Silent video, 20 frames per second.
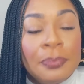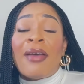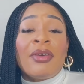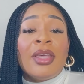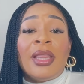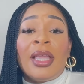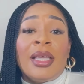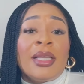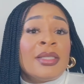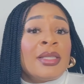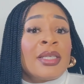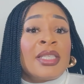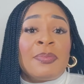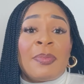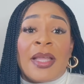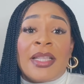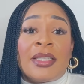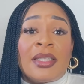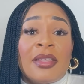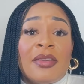Everything is
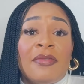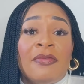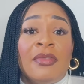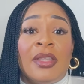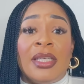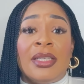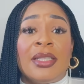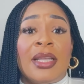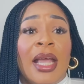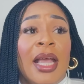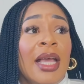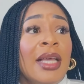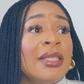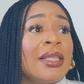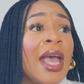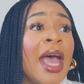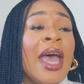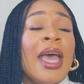expensive these days.